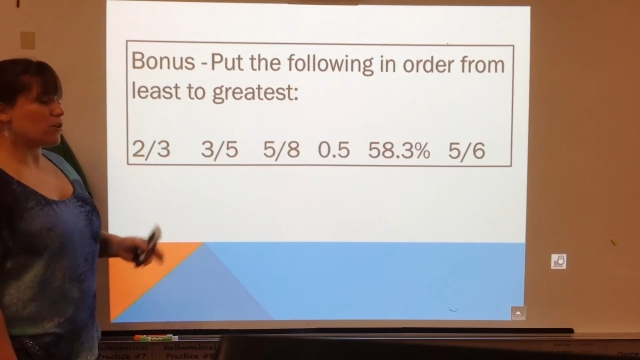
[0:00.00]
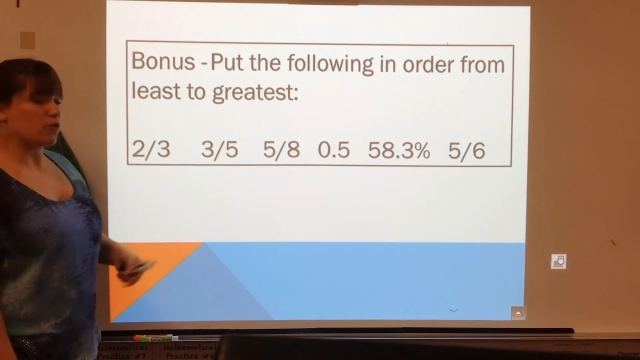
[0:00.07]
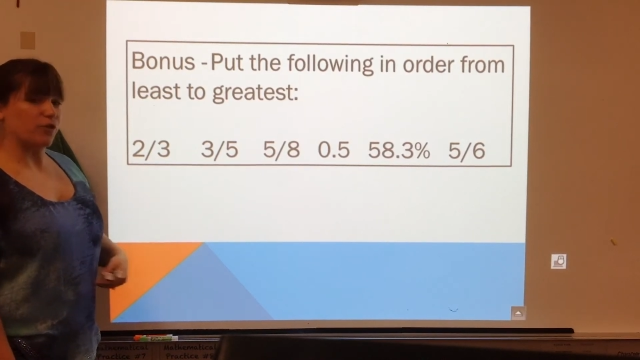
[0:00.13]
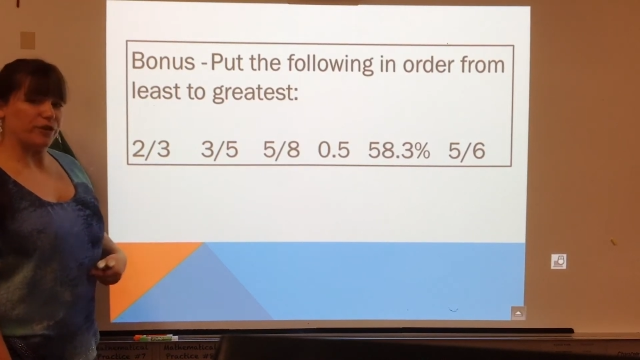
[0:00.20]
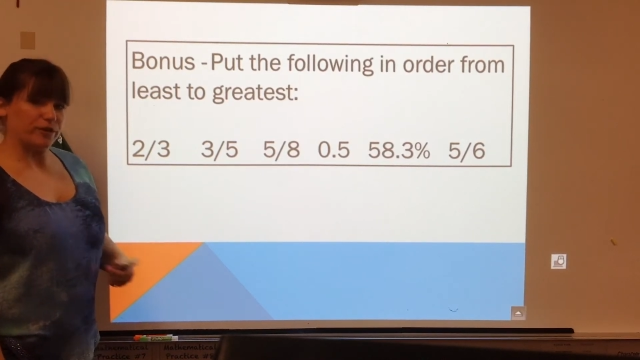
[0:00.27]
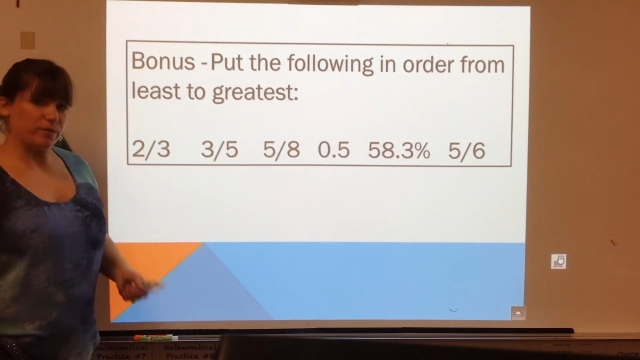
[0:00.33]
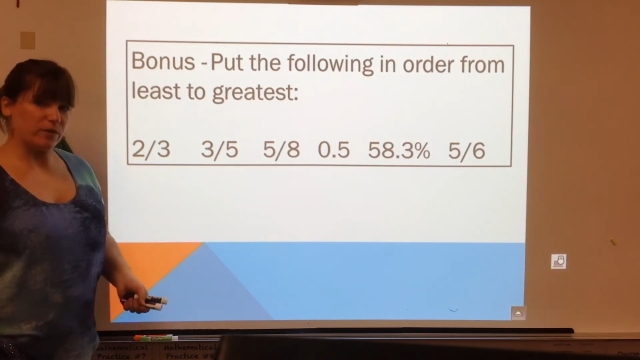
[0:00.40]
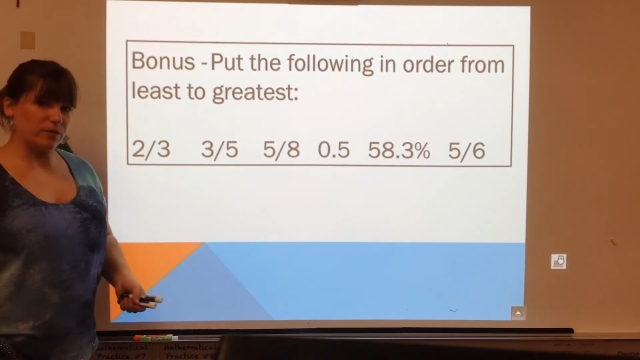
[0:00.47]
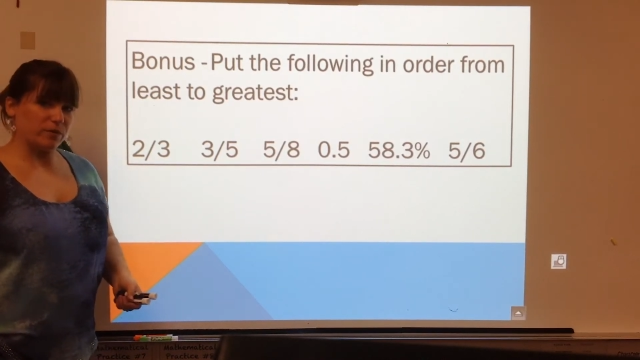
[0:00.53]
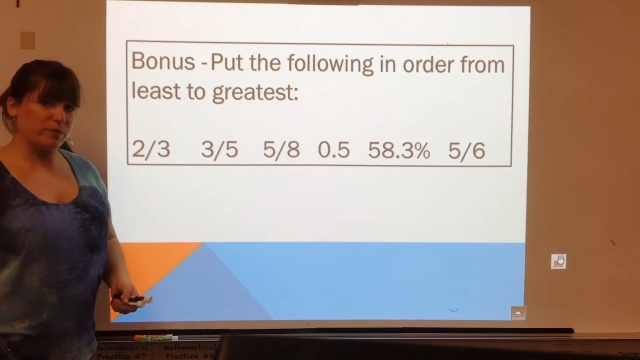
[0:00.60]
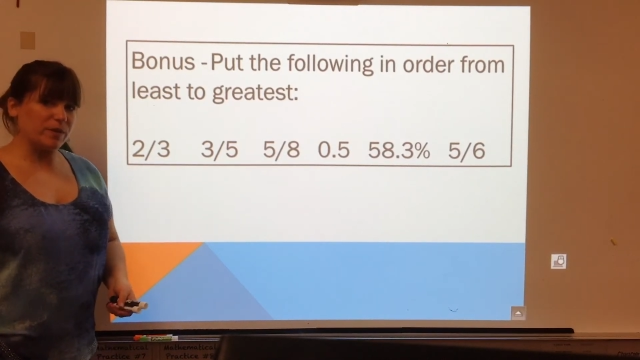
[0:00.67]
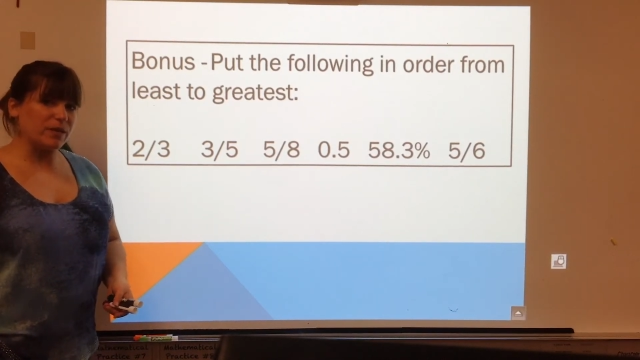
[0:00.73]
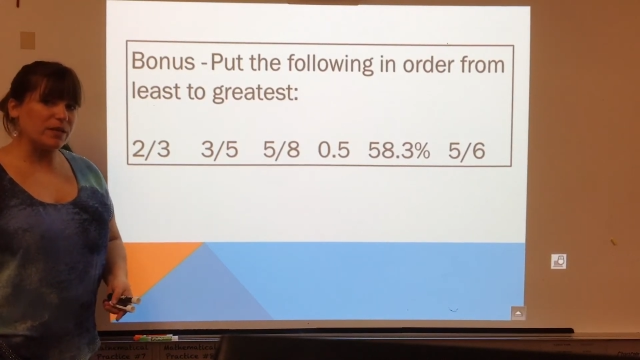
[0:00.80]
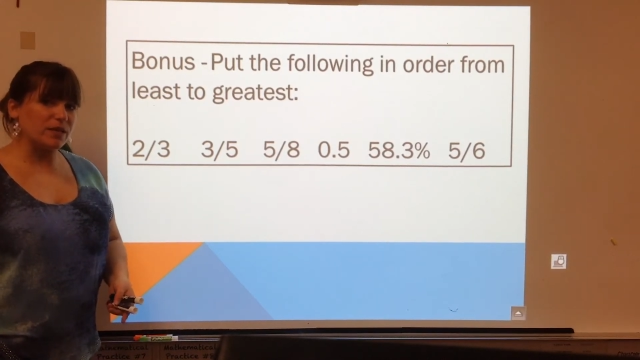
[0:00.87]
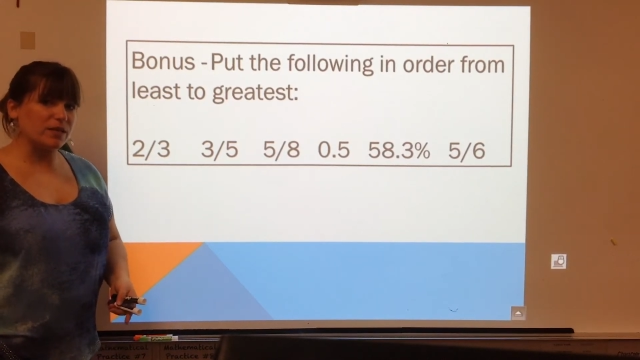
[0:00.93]
are going to be
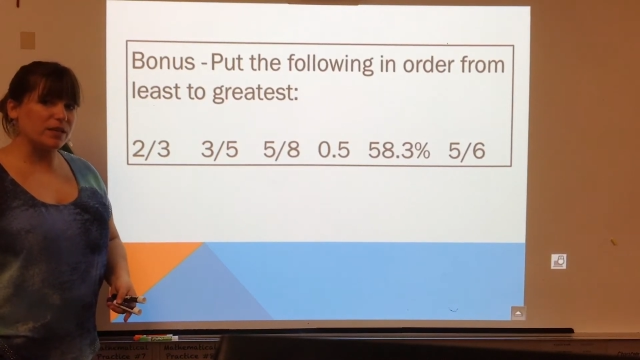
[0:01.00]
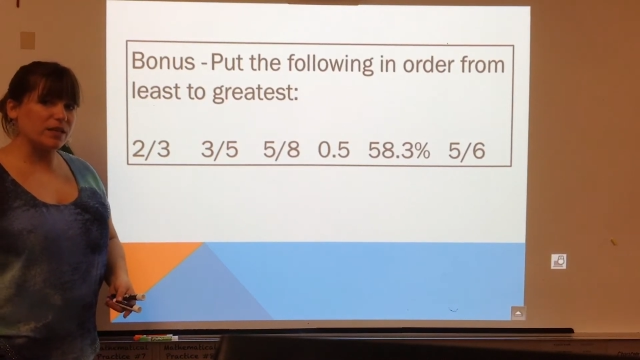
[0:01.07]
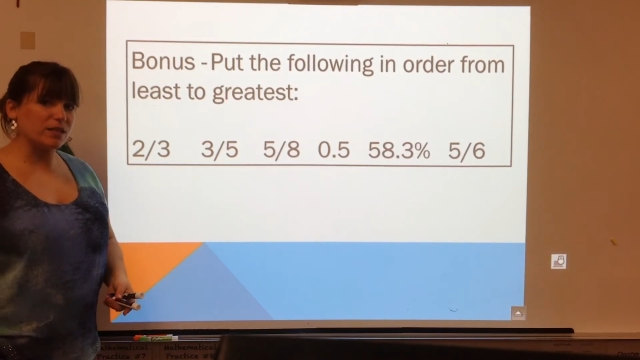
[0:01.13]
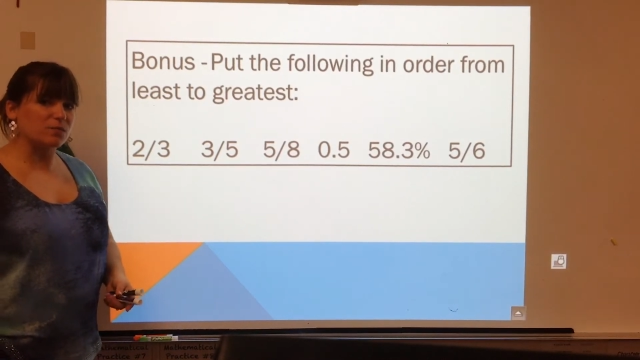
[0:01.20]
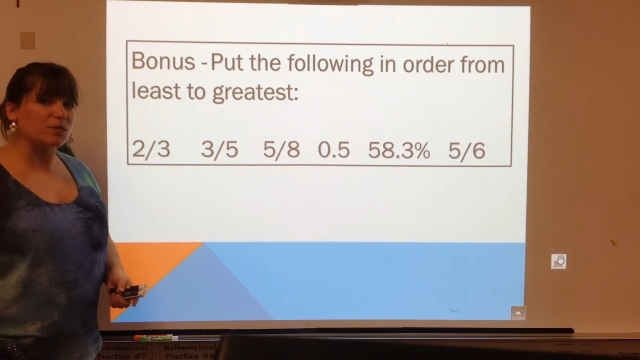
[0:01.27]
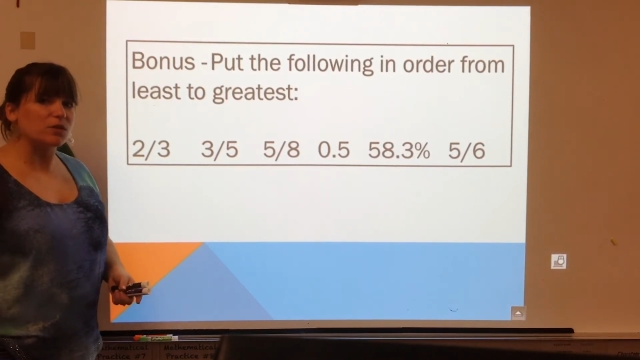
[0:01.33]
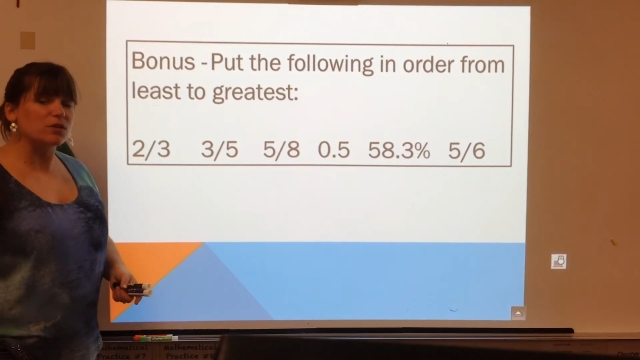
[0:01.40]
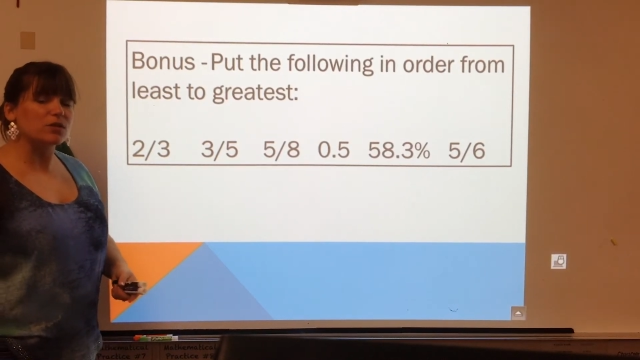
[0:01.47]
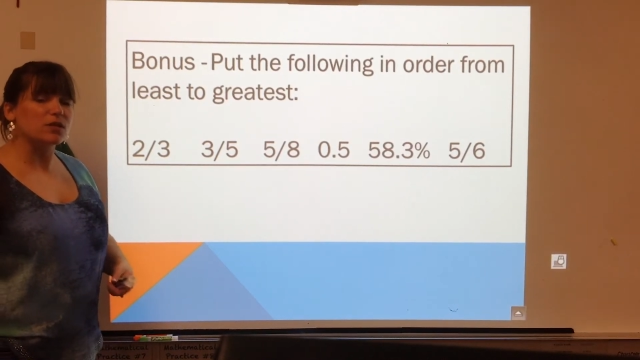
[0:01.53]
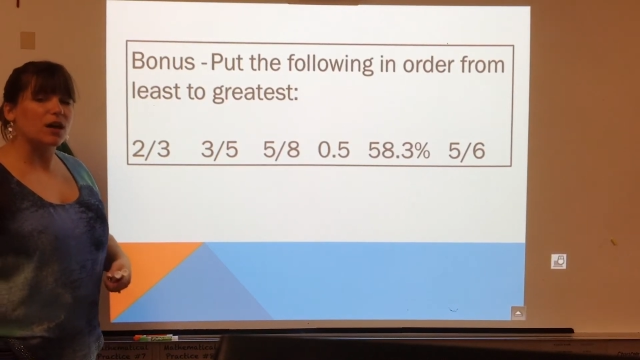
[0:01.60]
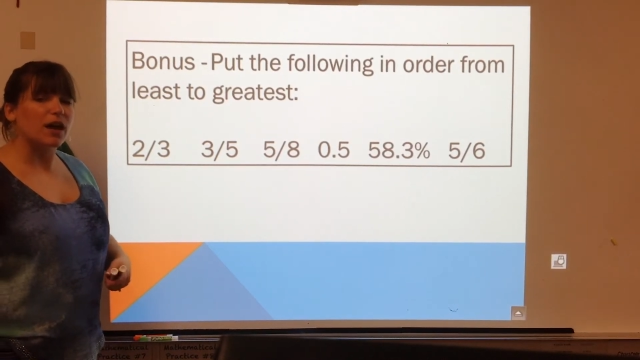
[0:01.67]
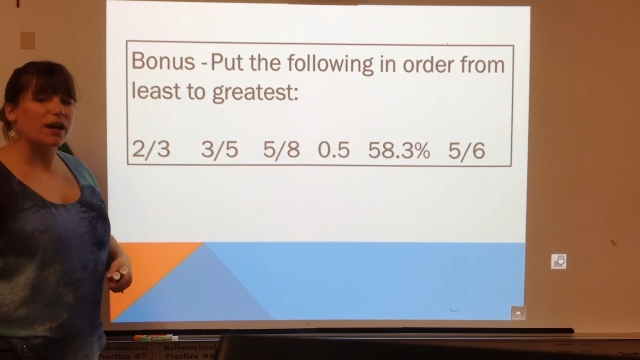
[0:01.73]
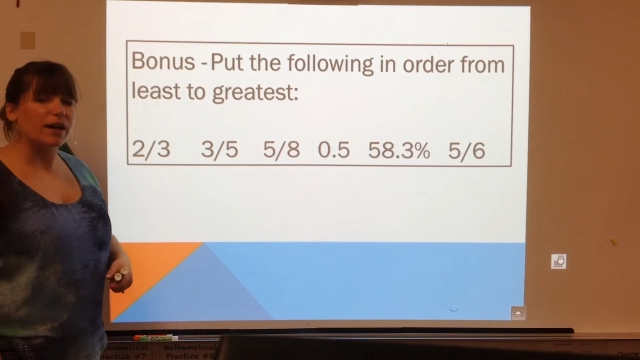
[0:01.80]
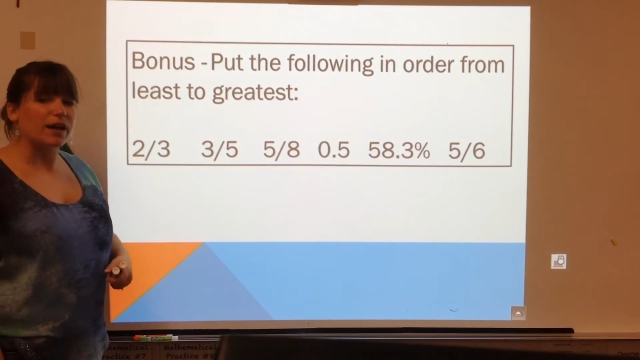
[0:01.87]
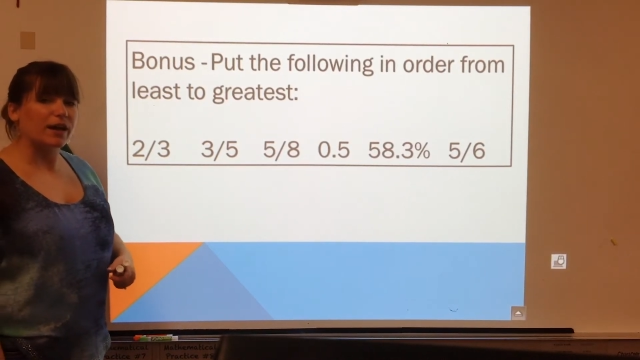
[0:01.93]
repeating decimals.
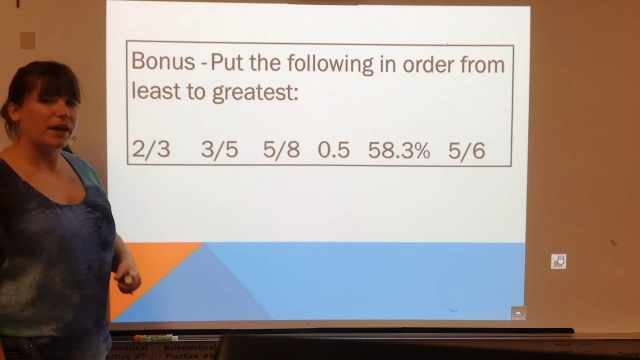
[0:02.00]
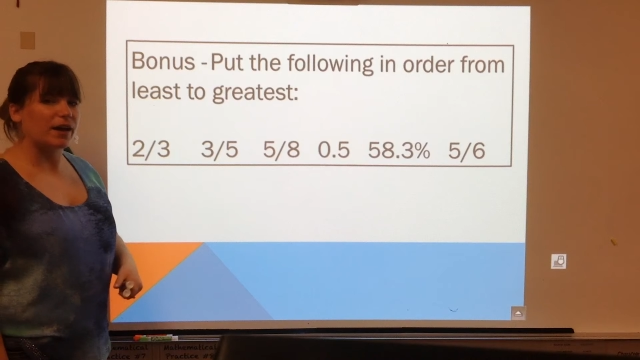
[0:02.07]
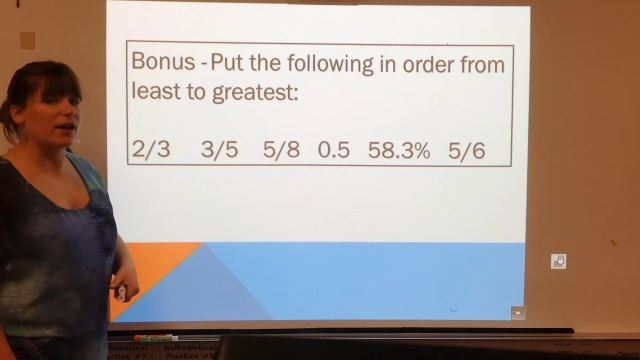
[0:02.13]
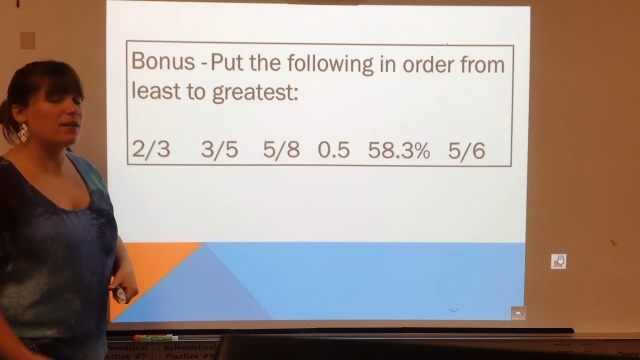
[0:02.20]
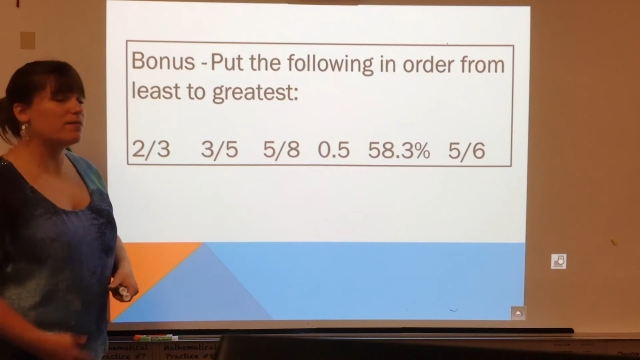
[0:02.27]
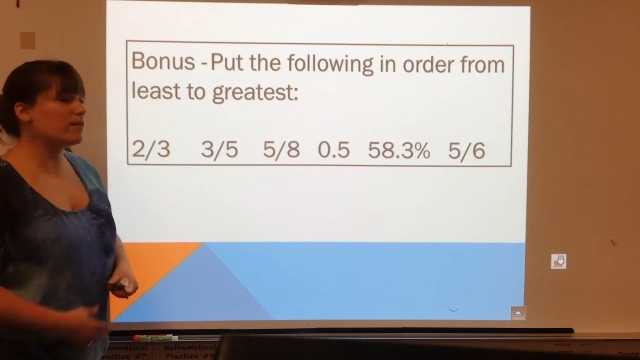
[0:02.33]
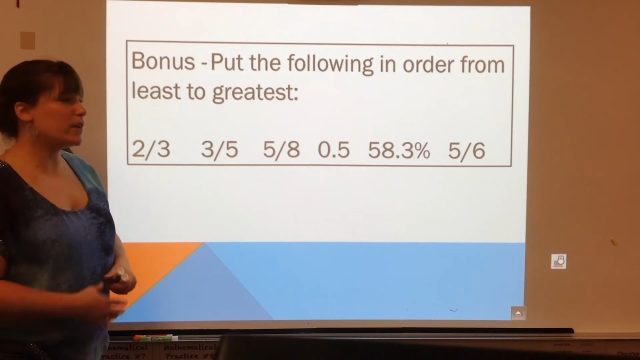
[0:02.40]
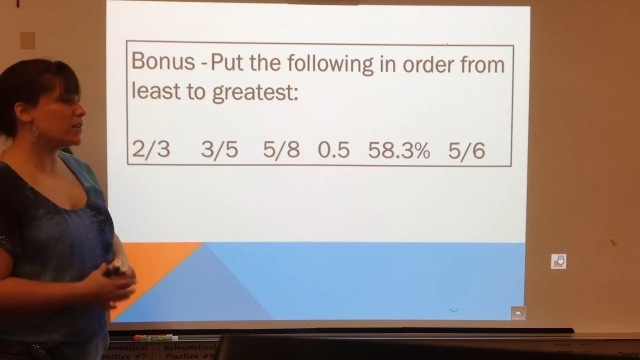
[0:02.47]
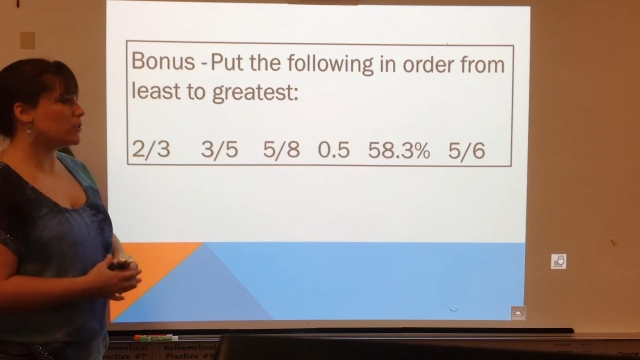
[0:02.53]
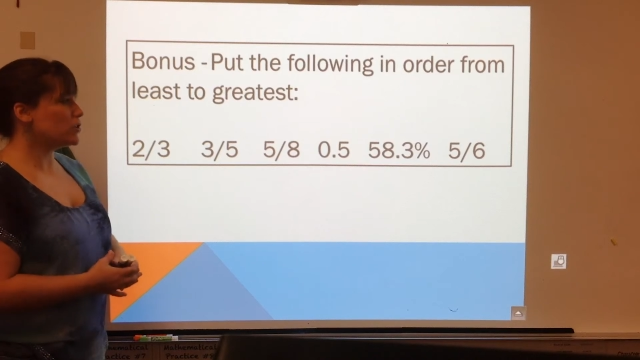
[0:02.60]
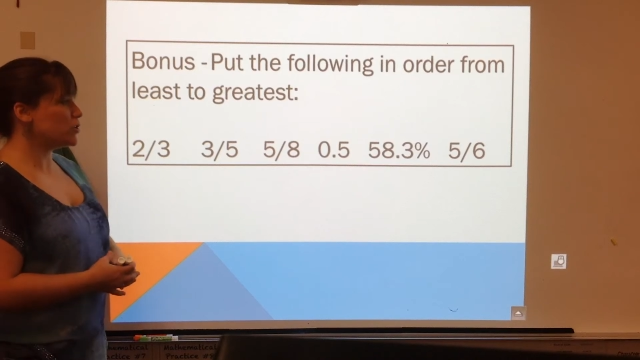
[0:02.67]
I have a